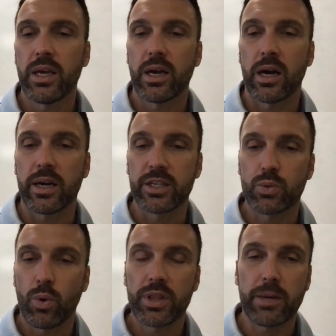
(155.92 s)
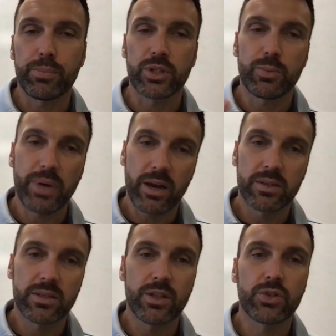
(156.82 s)
Uh, it's one that puts
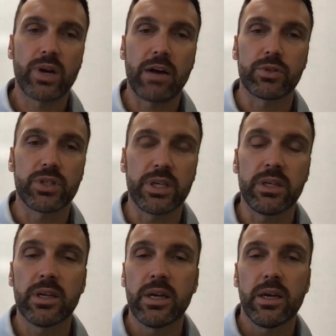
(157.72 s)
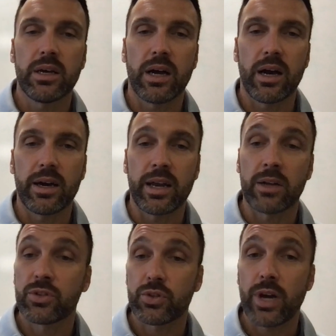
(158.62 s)
parents in the driver's seat, uh, and I'll
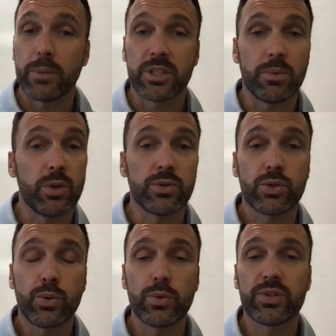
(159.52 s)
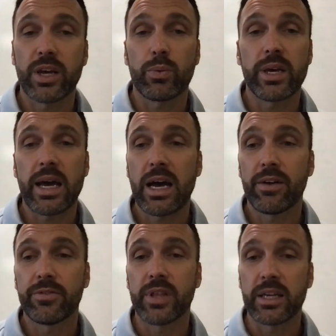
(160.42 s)
describe some of those tools that we
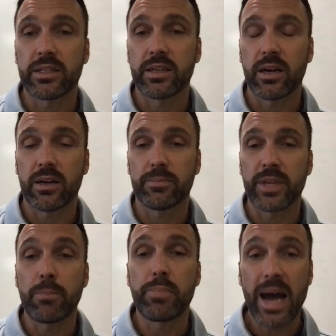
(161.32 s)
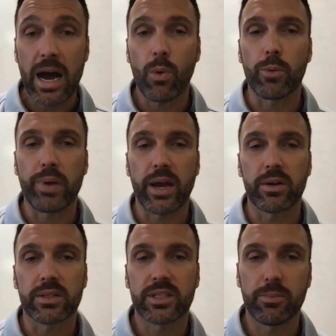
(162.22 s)
have that um, empower
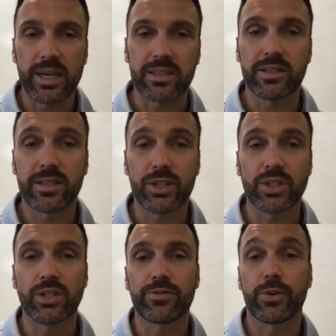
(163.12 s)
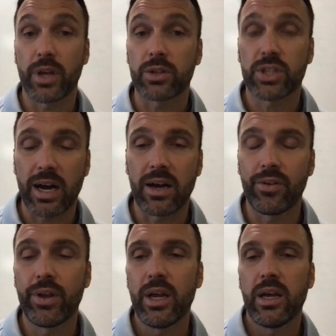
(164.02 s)
parents to make decisions for their child.